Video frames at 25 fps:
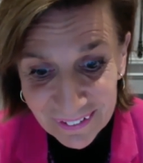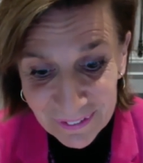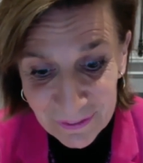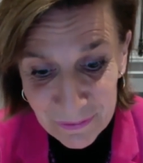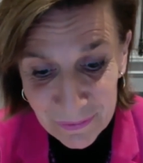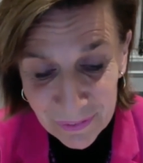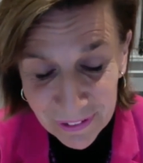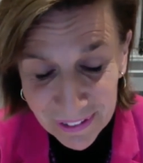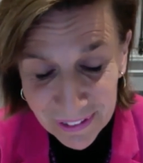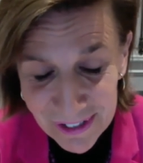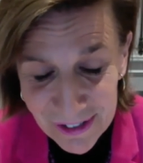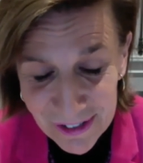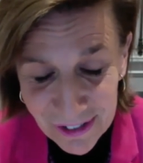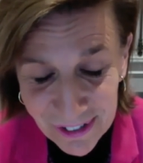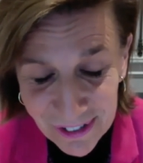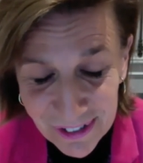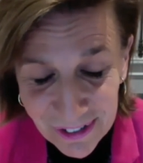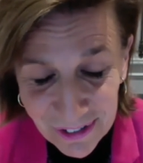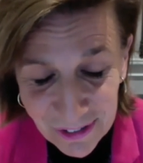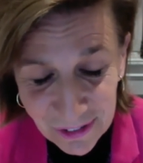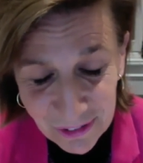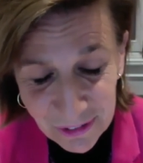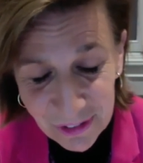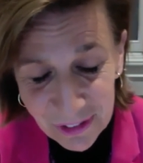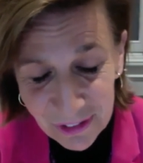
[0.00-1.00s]
pleasure
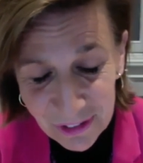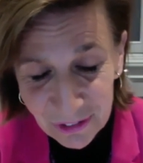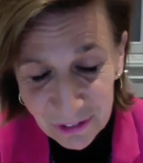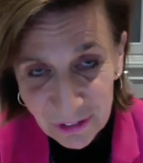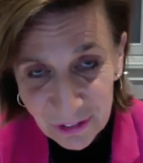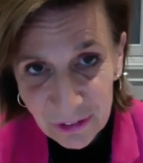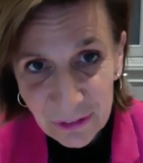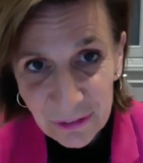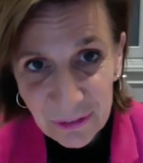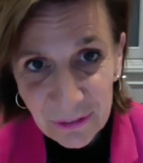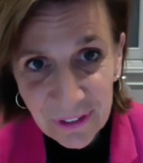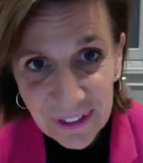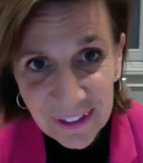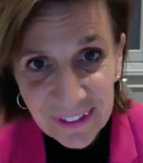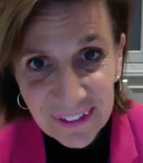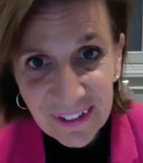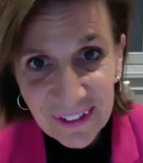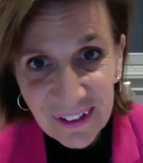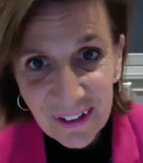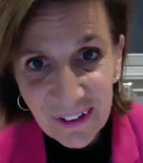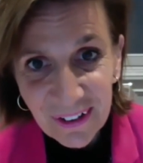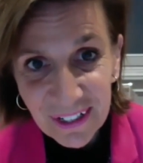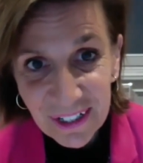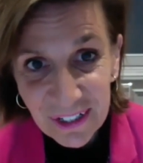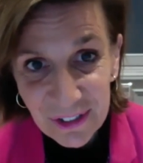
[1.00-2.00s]
to discuss with
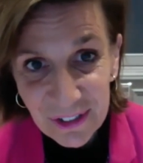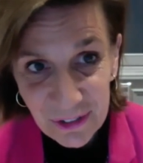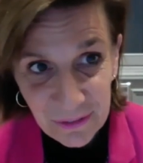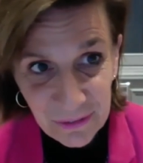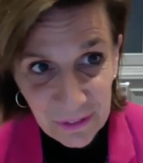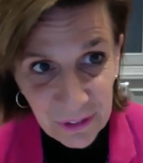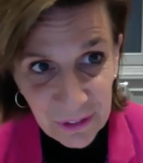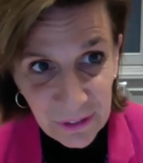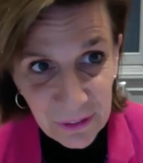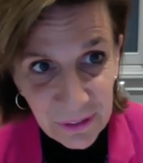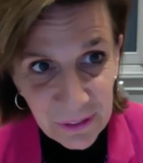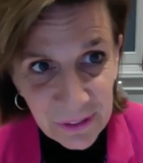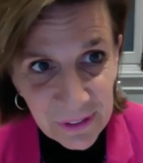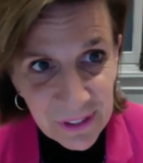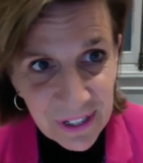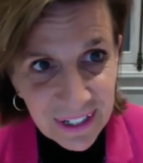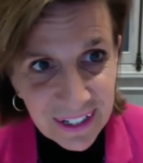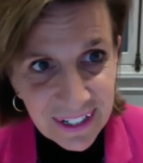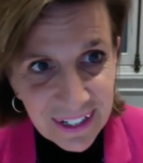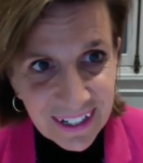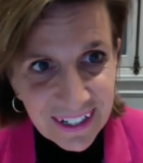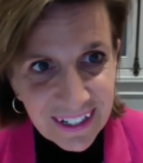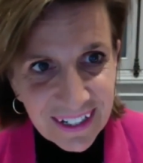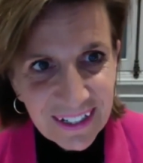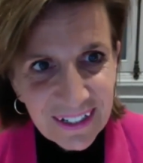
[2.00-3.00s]
each of you
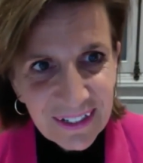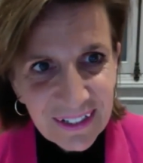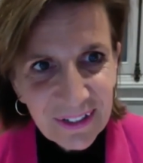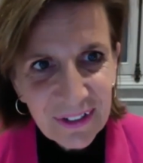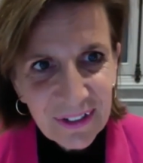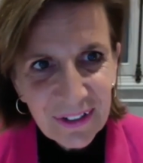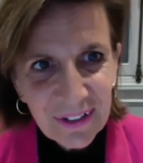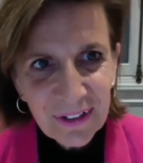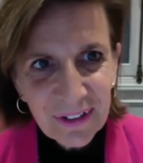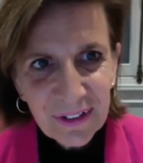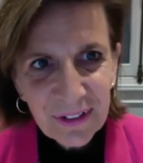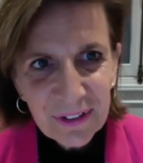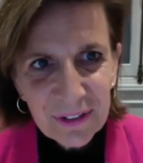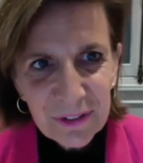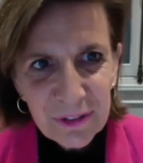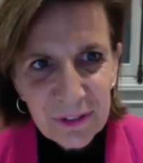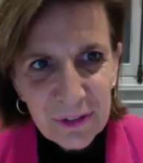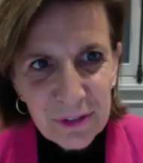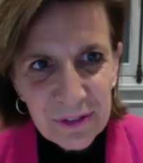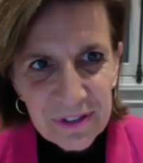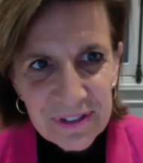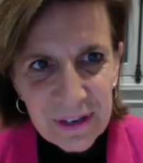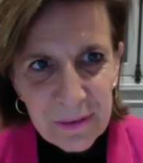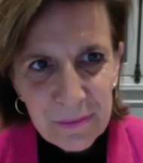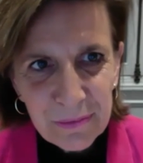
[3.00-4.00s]
in
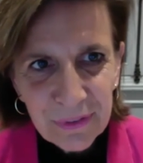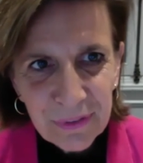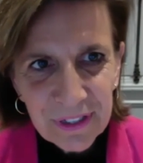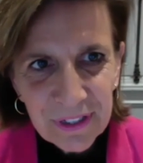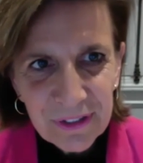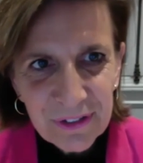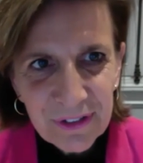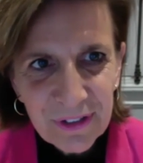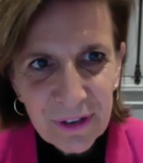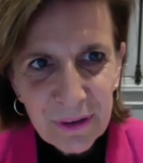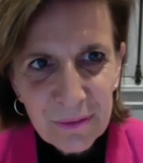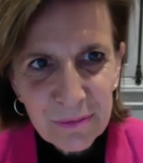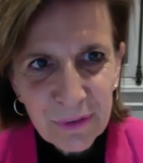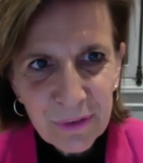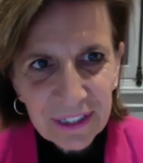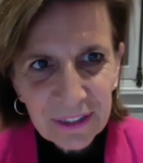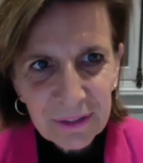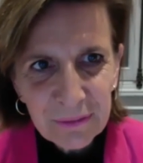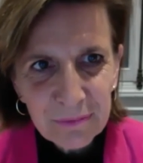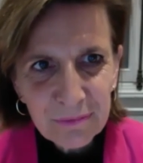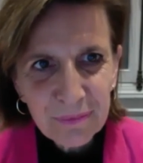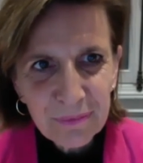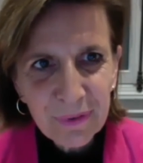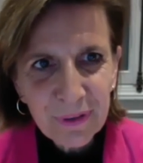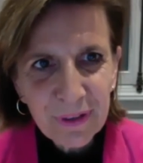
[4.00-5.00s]
two separate
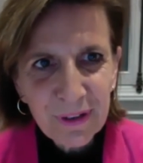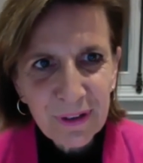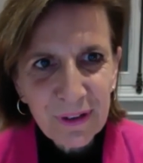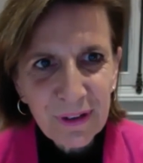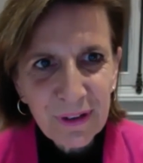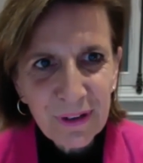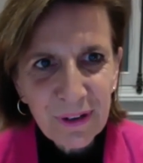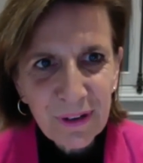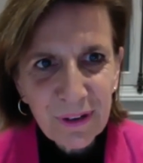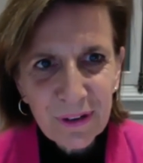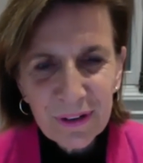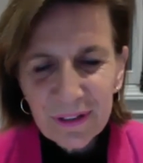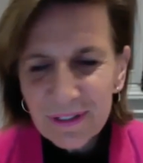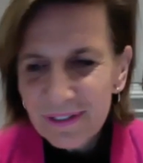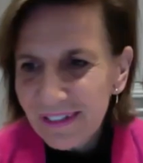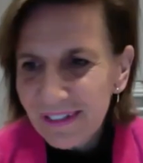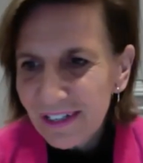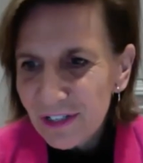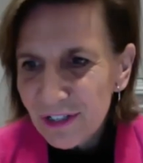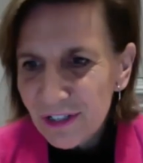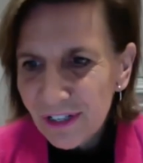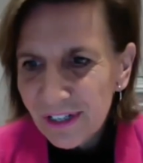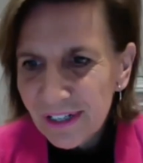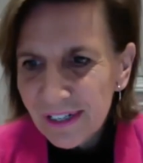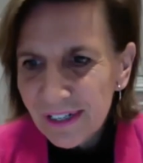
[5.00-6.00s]
breakup
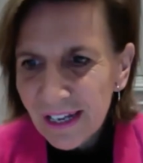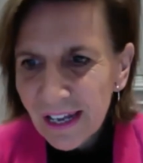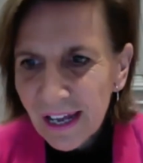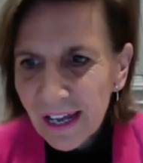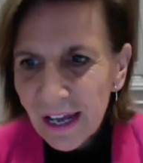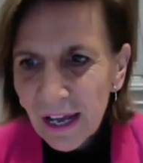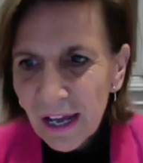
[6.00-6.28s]
session.